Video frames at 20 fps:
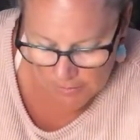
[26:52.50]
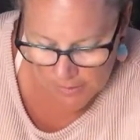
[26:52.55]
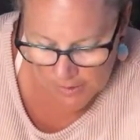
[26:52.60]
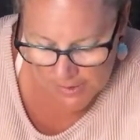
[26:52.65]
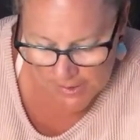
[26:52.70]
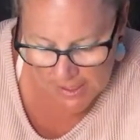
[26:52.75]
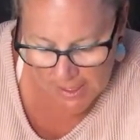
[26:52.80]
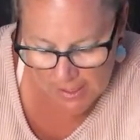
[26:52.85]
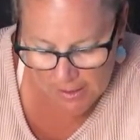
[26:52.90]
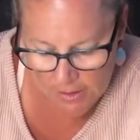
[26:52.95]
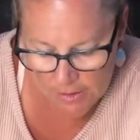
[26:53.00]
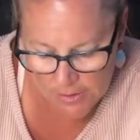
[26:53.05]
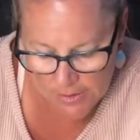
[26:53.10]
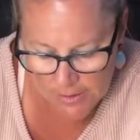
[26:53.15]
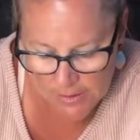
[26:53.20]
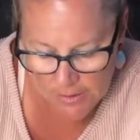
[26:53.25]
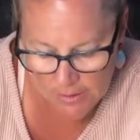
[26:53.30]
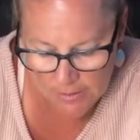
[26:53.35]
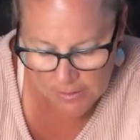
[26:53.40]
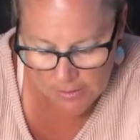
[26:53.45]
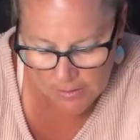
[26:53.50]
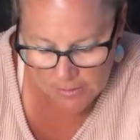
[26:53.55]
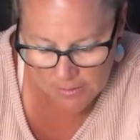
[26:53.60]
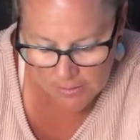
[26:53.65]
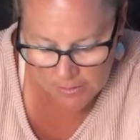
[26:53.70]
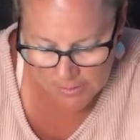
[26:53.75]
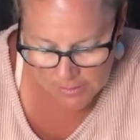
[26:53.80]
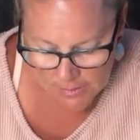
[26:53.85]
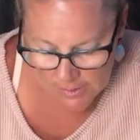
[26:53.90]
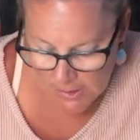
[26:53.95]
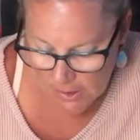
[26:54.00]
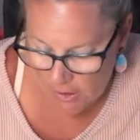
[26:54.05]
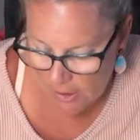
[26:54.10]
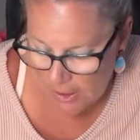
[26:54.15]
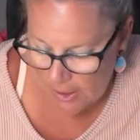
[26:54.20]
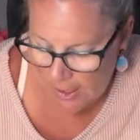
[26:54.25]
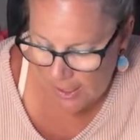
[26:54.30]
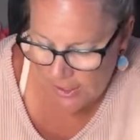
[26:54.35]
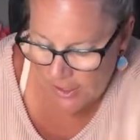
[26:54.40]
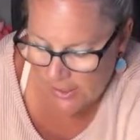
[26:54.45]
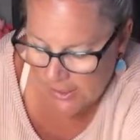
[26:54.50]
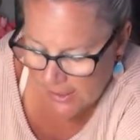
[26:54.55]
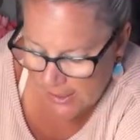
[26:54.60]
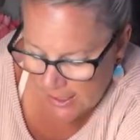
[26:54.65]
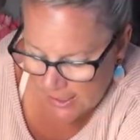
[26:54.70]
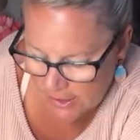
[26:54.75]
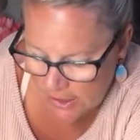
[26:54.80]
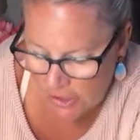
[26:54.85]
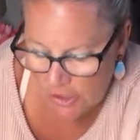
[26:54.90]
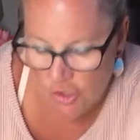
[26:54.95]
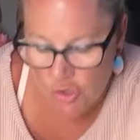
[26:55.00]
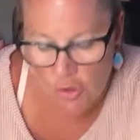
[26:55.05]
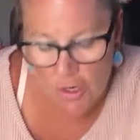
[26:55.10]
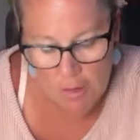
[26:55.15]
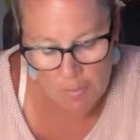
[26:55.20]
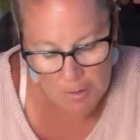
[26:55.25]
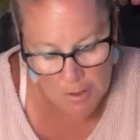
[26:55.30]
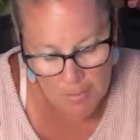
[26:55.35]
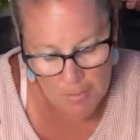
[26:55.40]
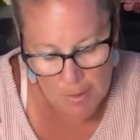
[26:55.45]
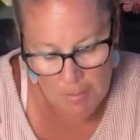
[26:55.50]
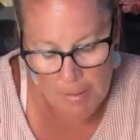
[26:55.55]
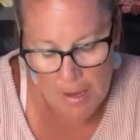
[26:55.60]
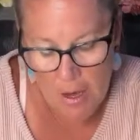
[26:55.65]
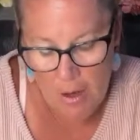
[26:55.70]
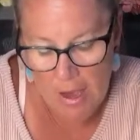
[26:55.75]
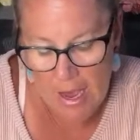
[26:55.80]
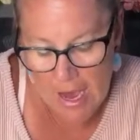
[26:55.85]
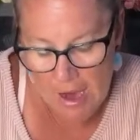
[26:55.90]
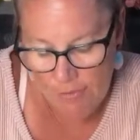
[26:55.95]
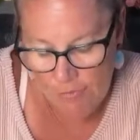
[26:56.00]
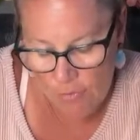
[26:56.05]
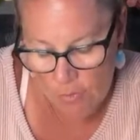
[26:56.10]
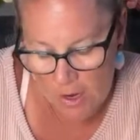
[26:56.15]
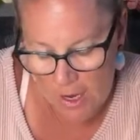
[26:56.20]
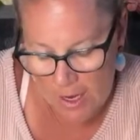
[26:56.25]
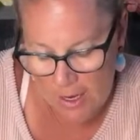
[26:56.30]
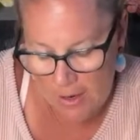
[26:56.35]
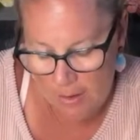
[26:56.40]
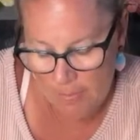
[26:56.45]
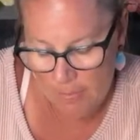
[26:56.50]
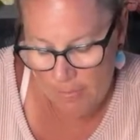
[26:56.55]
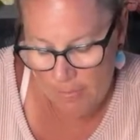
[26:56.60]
tails. So I just like to trim them about halfway,